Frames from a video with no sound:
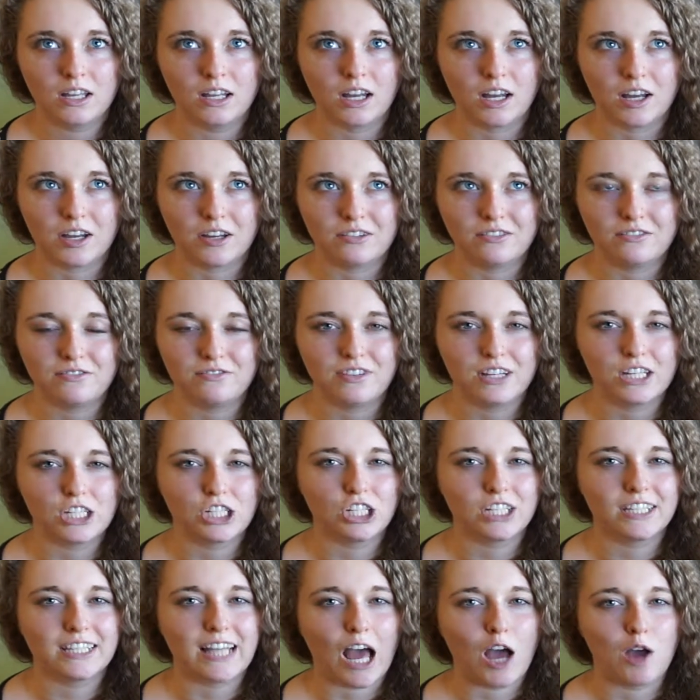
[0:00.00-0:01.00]
A
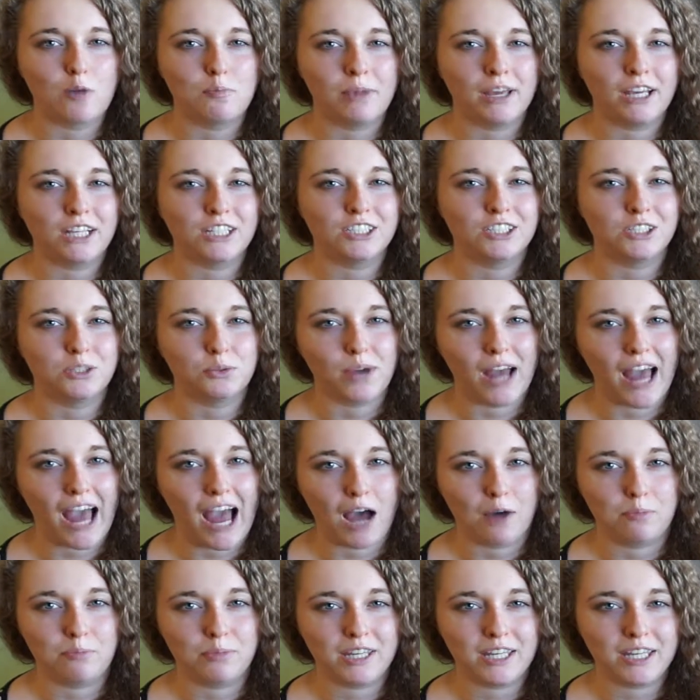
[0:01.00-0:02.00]
vision that makes you
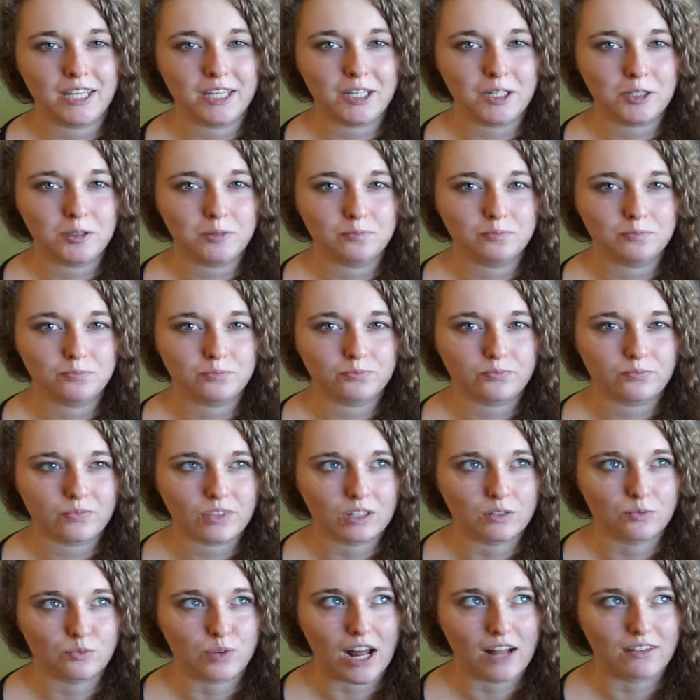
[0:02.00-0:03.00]
happy
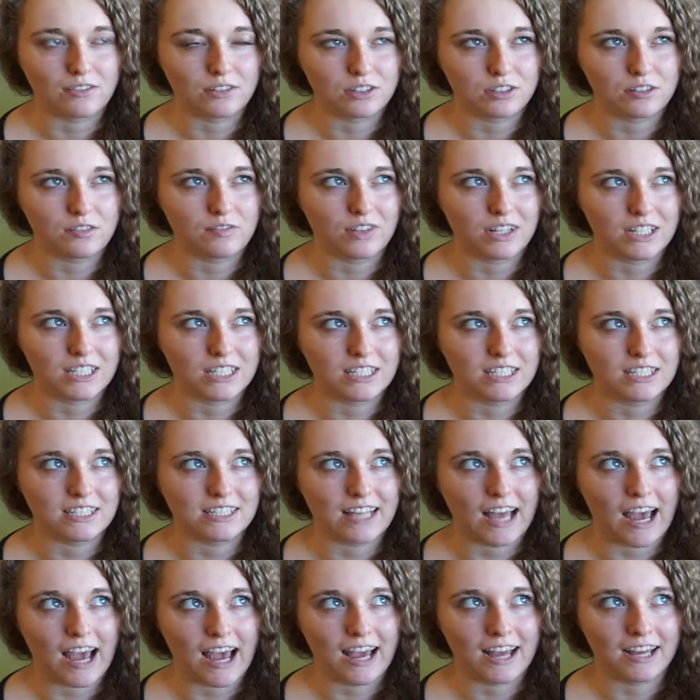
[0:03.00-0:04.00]
rather than
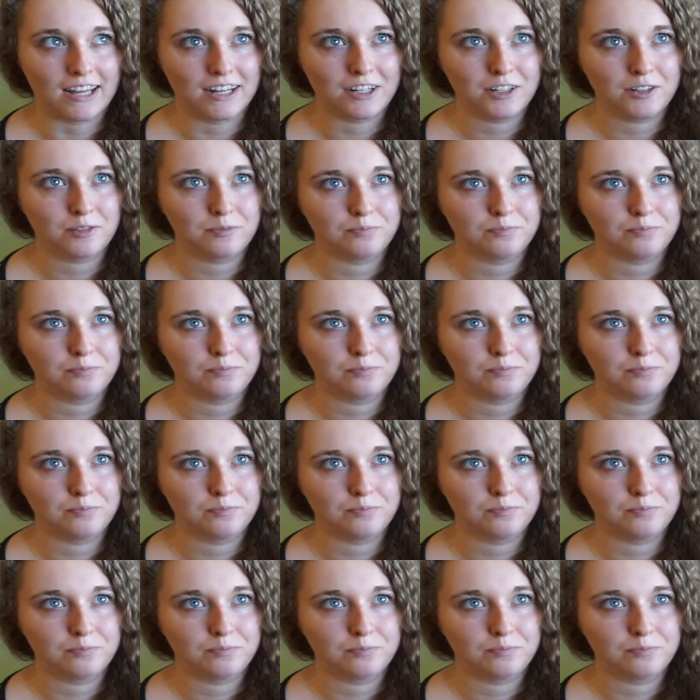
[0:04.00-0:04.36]
sad.